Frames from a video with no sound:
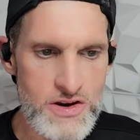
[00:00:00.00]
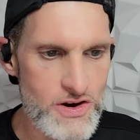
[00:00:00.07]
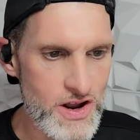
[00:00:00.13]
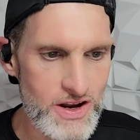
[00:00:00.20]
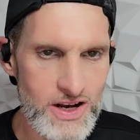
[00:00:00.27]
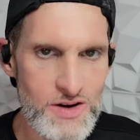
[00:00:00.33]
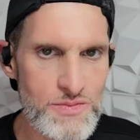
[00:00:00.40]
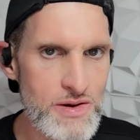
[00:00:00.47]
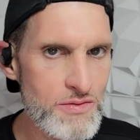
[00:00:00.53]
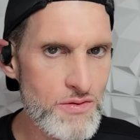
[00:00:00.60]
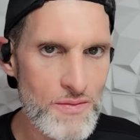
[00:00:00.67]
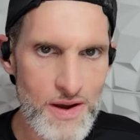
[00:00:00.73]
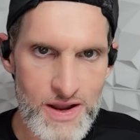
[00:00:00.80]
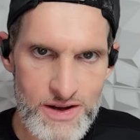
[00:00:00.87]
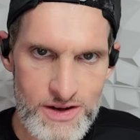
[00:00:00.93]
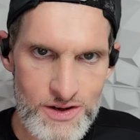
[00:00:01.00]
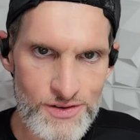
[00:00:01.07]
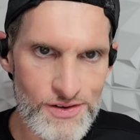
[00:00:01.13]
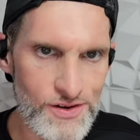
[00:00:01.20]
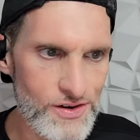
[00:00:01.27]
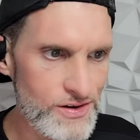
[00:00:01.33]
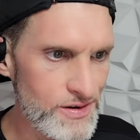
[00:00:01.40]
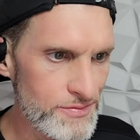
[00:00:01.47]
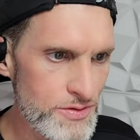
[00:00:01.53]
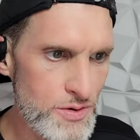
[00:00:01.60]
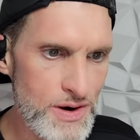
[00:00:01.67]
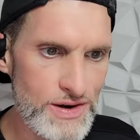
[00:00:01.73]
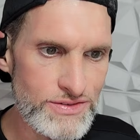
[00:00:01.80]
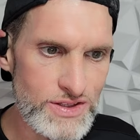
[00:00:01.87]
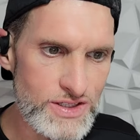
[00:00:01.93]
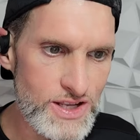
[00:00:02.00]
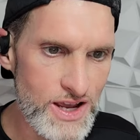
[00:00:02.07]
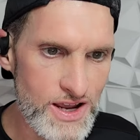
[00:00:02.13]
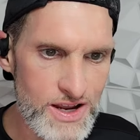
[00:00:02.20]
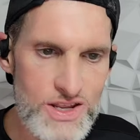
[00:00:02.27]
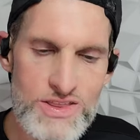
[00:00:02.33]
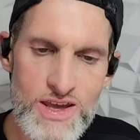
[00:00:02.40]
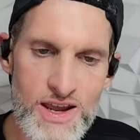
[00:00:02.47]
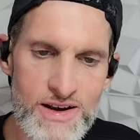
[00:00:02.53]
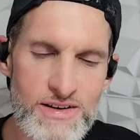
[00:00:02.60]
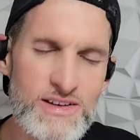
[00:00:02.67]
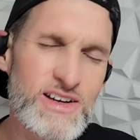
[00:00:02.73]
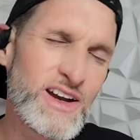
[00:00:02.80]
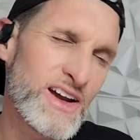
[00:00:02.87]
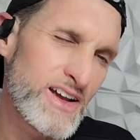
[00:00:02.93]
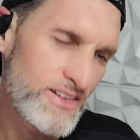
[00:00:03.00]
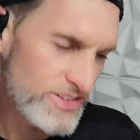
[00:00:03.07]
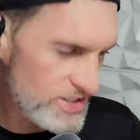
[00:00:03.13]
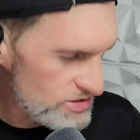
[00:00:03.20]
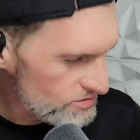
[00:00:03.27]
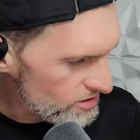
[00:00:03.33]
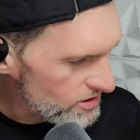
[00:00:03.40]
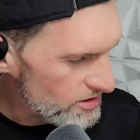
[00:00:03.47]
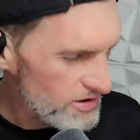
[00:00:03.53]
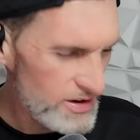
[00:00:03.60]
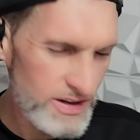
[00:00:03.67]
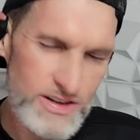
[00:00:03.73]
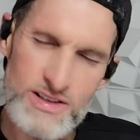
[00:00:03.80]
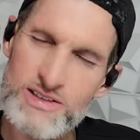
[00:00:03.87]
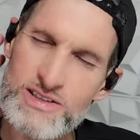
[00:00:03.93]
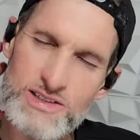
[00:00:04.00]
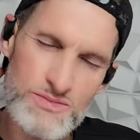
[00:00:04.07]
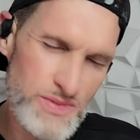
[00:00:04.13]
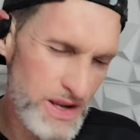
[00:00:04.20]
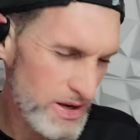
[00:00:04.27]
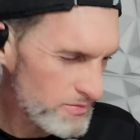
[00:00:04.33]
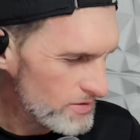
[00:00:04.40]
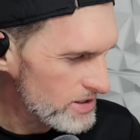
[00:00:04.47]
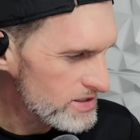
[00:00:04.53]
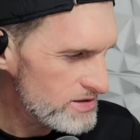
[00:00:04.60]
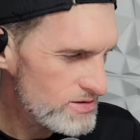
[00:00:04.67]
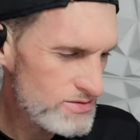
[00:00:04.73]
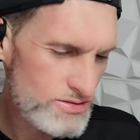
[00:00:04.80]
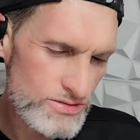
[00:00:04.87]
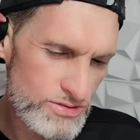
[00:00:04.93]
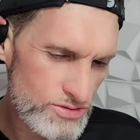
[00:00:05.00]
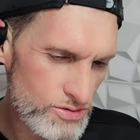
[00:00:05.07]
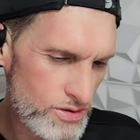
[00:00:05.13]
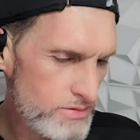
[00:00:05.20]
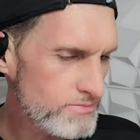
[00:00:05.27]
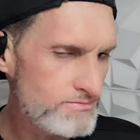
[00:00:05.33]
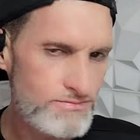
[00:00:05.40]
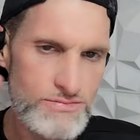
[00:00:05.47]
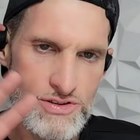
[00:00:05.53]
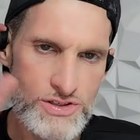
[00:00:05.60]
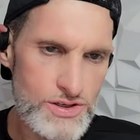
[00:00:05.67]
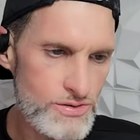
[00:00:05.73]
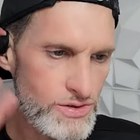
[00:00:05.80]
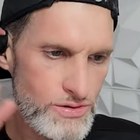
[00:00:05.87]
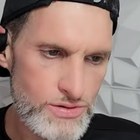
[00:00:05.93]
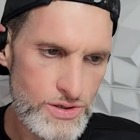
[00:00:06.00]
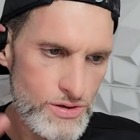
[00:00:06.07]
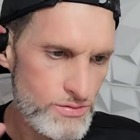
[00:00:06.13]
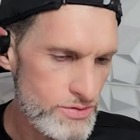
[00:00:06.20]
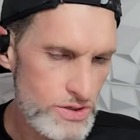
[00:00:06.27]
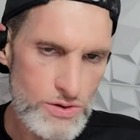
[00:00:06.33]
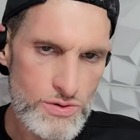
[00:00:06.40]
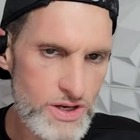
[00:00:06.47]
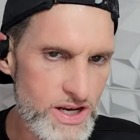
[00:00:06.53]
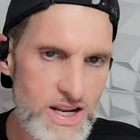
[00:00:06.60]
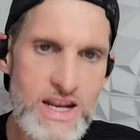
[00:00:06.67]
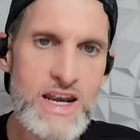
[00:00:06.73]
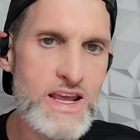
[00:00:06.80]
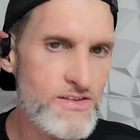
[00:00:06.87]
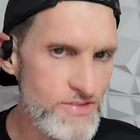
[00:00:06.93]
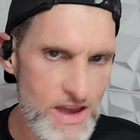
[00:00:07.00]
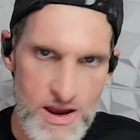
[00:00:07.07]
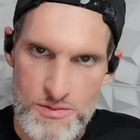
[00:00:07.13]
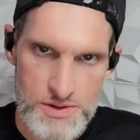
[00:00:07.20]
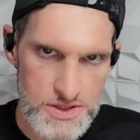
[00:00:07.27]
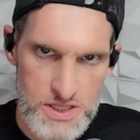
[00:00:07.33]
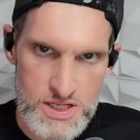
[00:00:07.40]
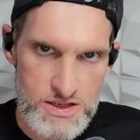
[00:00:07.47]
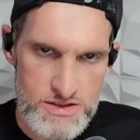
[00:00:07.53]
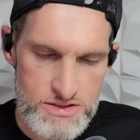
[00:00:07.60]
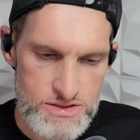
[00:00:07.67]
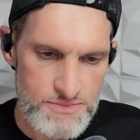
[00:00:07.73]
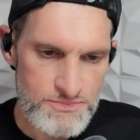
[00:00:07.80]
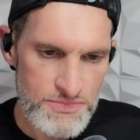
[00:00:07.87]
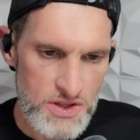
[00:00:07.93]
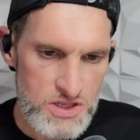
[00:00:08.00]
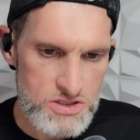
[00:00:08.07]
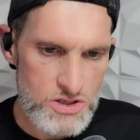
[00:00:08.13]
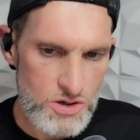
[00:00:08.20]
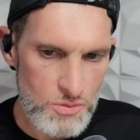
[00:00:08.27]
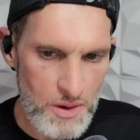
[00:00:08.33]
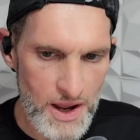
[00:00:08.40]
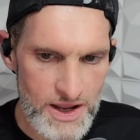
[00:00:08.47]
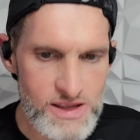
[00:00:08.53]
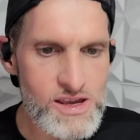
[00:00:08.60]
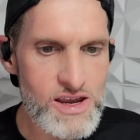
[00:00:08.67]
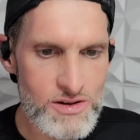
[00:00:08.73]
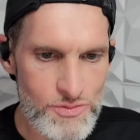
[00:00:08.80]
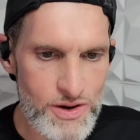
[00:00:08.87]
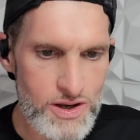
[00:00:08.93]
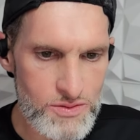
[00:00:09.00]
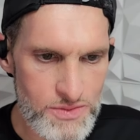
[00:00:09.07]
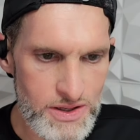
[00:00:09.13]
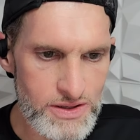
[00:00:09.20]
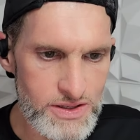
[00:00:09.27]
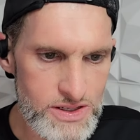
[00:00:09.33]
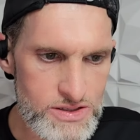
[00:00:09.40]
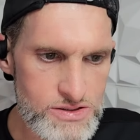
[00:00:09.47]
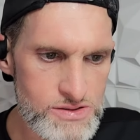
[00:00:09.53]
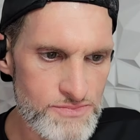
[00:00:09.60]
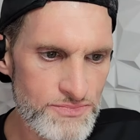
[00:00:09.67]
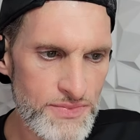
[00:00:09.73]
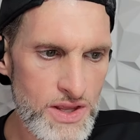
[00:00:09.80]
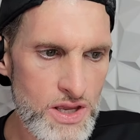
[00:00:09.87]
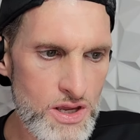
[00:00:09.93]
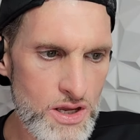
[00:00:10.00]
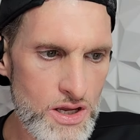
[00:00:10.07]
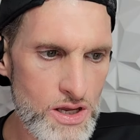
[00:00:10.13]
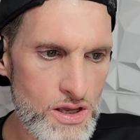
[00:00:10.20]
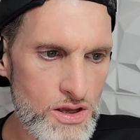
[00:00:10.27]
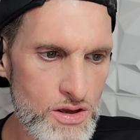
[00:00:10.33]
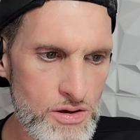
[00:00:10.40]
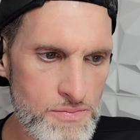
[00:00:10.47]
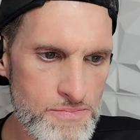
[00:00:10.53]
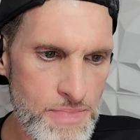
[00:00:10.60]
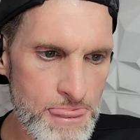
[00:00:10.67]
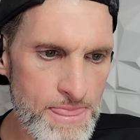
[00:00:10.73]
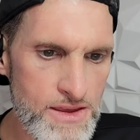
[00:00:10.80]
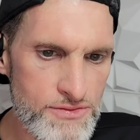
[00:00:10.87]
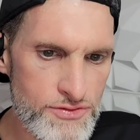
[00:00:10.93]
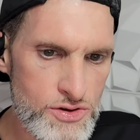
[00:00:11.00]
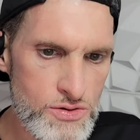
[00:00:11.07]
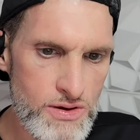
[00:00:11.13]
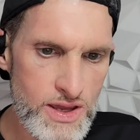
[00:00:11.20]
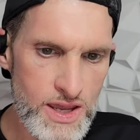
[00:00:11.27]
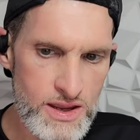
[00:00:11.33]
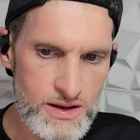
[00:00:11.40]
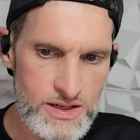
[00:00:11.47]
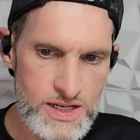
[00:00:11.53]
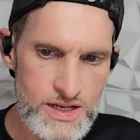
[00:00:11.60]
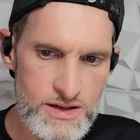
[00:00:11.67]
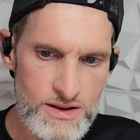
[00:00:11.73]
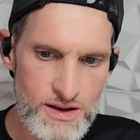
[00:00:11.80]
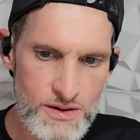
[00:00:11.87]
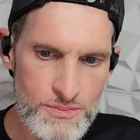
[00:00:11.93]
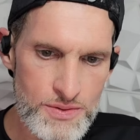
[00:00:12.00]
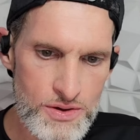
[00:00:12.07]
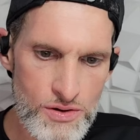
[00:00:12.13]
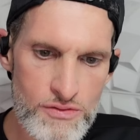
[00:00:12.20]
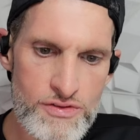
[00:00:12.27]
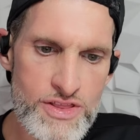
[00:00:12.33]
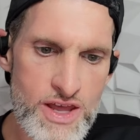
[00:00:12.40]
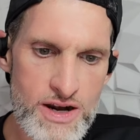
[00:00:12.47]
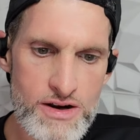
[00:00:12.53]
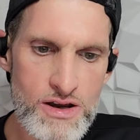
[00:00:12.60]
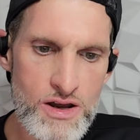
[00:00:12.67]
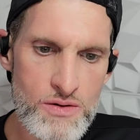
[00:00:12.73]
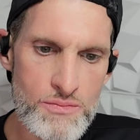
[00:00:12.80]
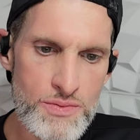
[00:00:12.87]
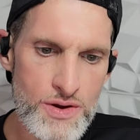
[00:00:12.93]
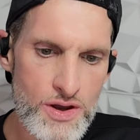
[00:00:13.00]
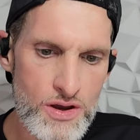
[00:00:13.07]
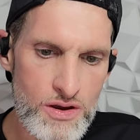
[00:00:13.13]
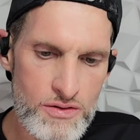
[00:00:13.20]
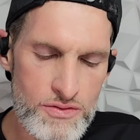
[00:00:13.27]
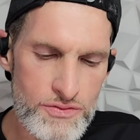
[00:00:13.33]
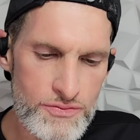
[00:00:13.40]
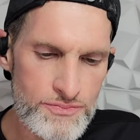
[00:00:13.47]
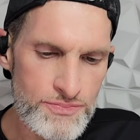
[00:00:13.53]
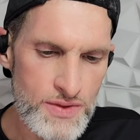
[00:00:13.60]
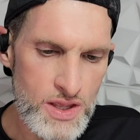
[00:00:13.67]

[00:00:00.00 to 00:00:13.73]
you're not going to be reminded um, throughout the day that ah, these are on. Oh man, my ears are sore. No, no, no. You don't get any of that with these. So I can recommend these um, if you can get up and over that hump of